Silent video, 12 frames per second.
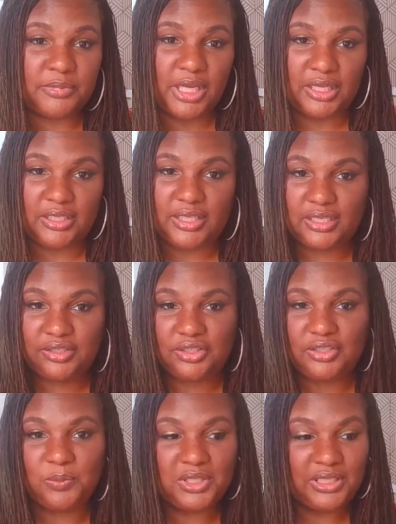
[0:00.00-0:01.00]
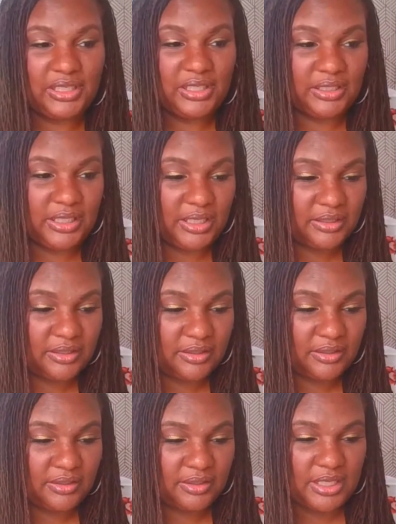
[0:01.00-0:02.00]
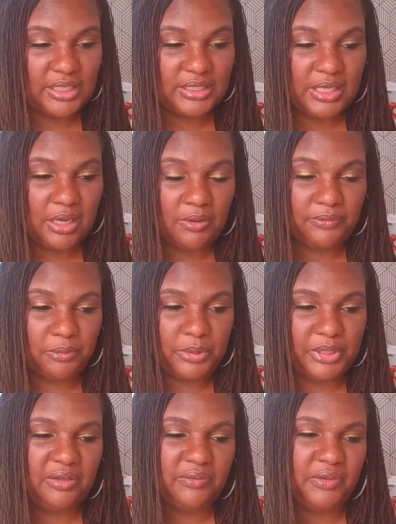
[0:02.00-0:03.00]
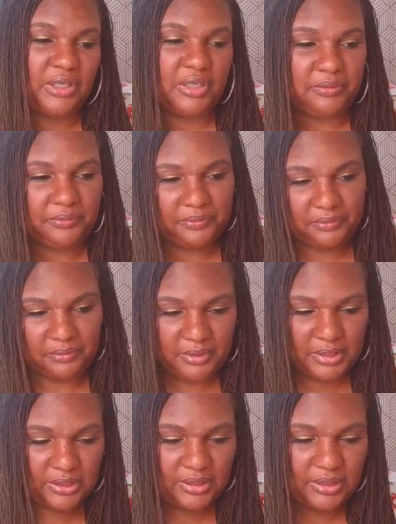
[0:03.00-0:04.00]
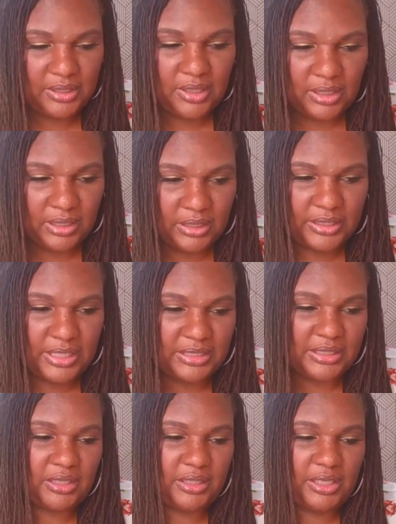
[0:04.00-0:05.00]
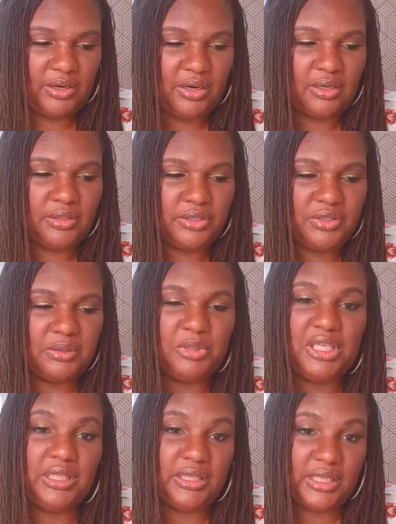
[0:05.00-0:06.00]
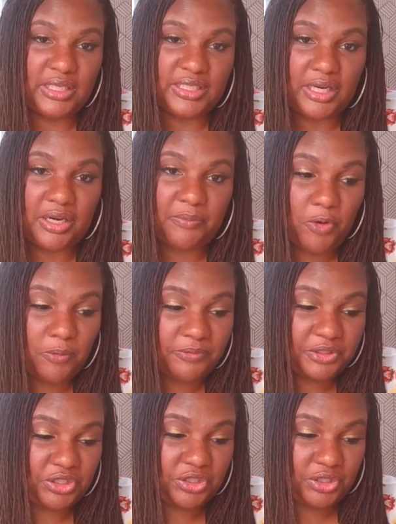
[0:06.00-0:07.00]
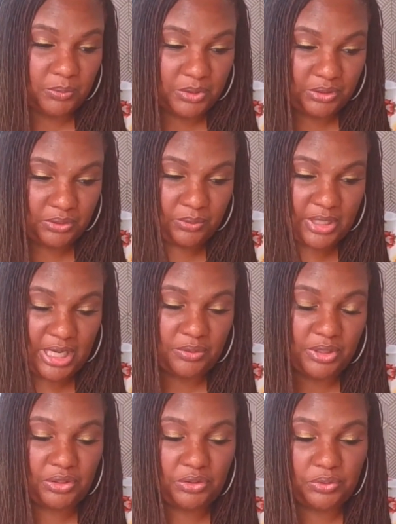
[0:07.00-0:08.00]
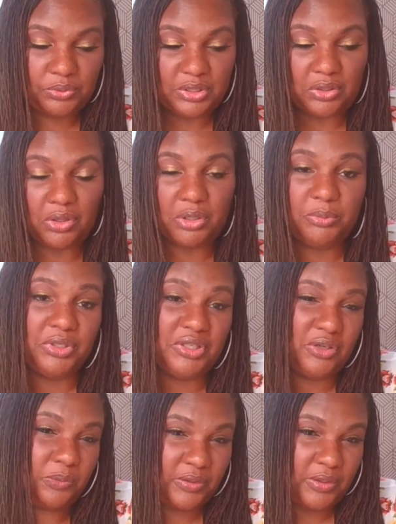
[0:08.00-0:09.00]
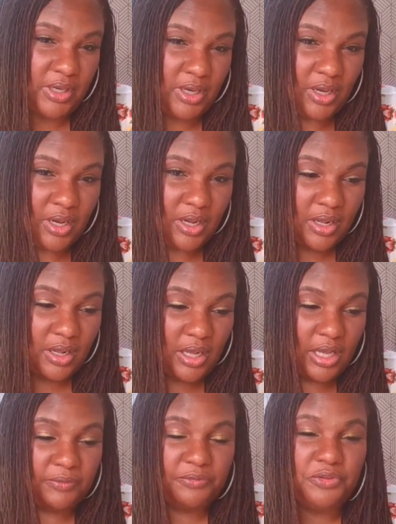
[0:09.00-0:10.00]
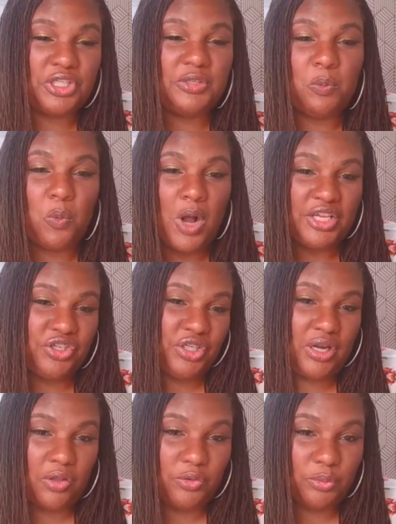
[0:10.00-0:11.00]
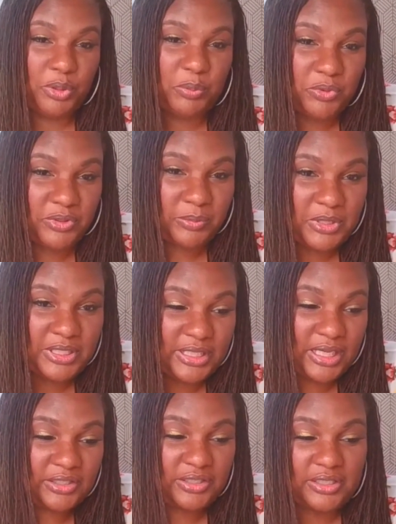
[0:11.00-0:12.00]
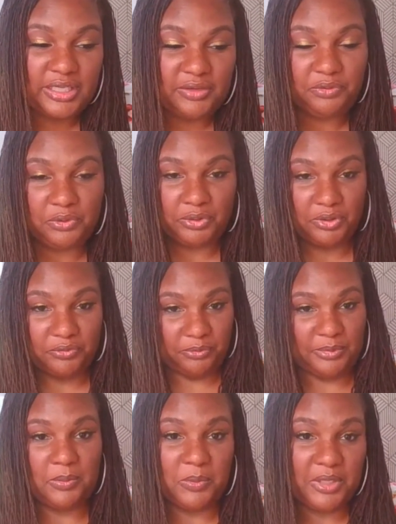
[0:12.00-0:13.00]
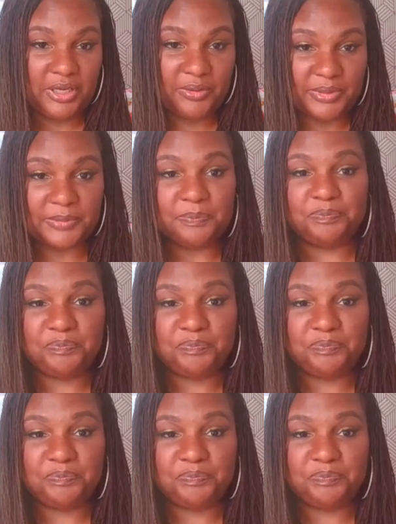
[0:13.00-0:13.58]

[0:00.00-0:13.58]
that's just one thing that is helpful. But even if that's not there, there's some key things that I've hopefully shared with you that you can use to arm yourself with. It's just watching other people's mistakes. You say if you learn from someone else,